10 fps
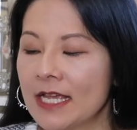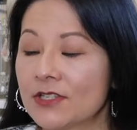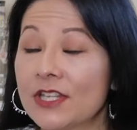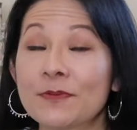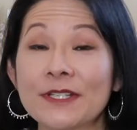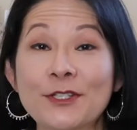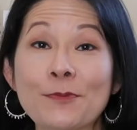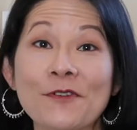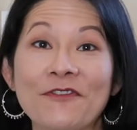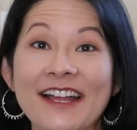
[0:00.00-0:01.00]
So this was
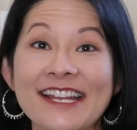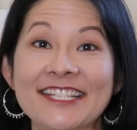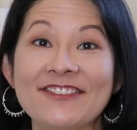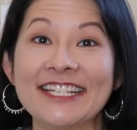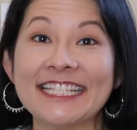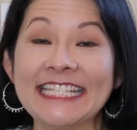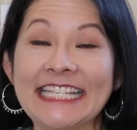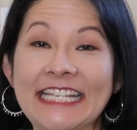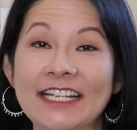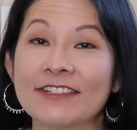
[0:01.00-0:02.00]
super fun. As you can see
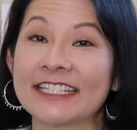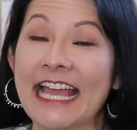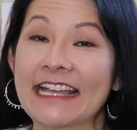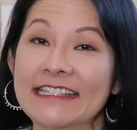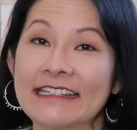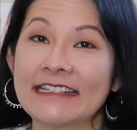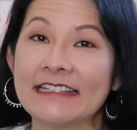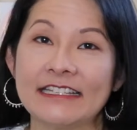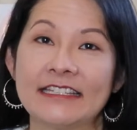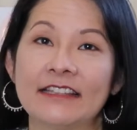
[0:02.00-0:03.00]
here, it was in excellent
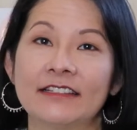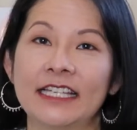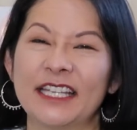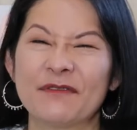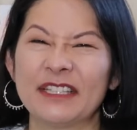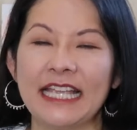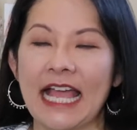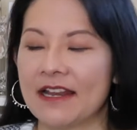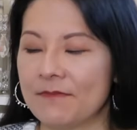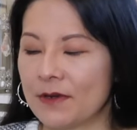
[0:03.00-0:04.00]
condition. Looked like it really
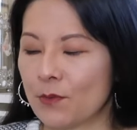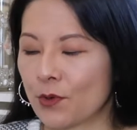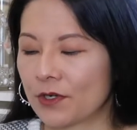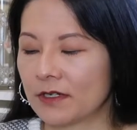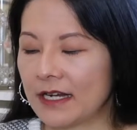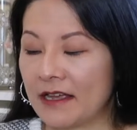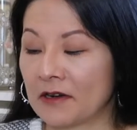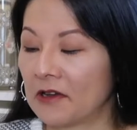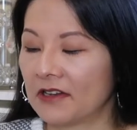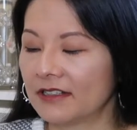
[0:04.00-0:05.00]
hadn't been worn at
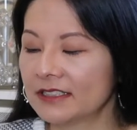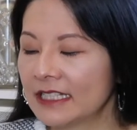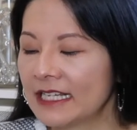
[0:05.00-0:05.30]
all.